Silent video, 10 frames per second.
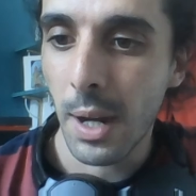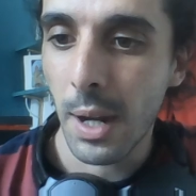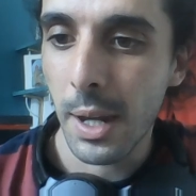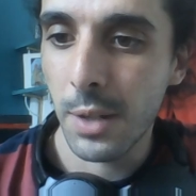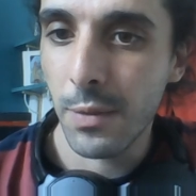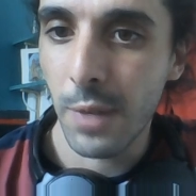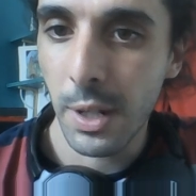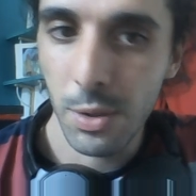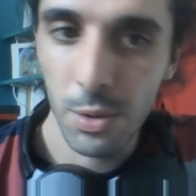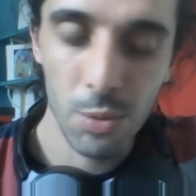invite
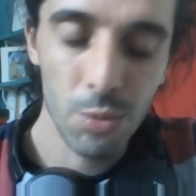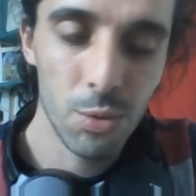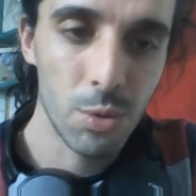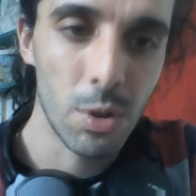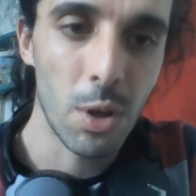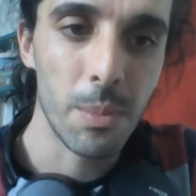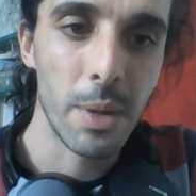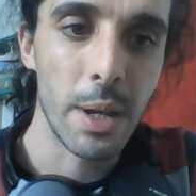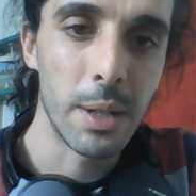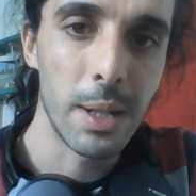you to come
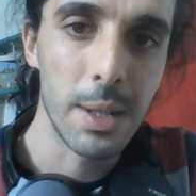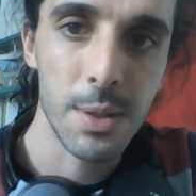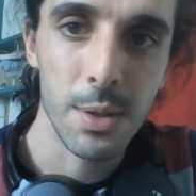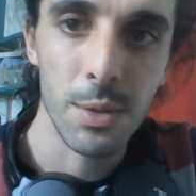and listen